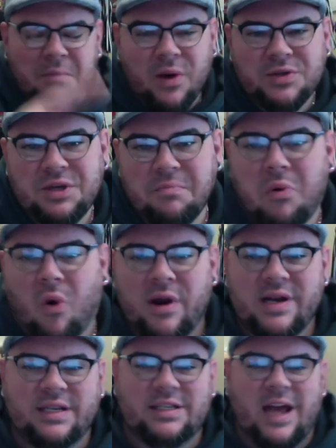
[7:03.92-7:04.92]
most
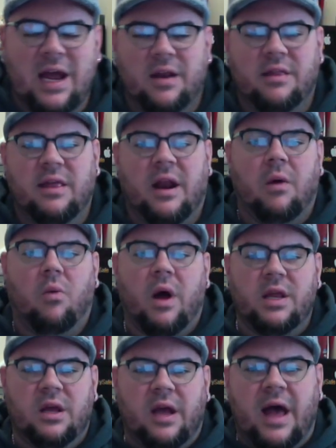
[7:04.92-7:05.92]
important date that I
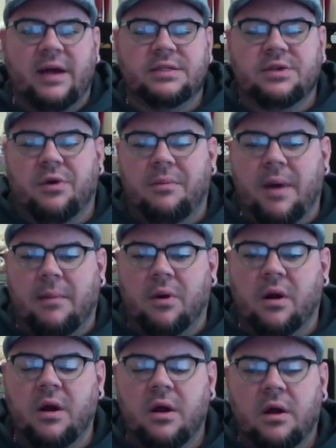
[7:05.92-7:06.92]
want you guys to
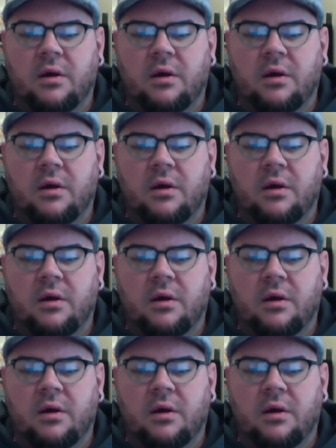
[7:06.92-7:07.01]
remember